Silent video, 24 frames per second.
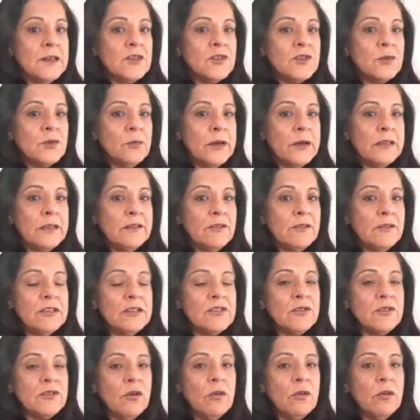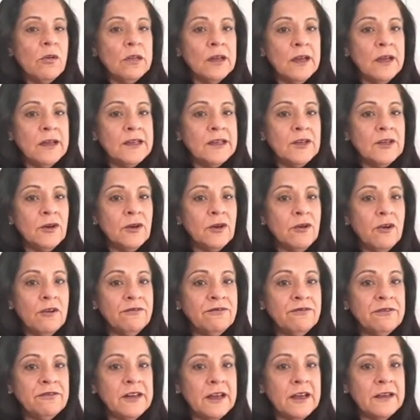So whether it's online or
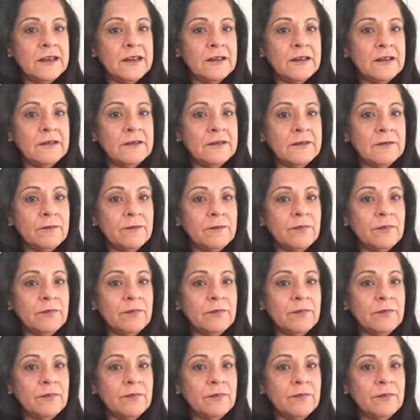offline,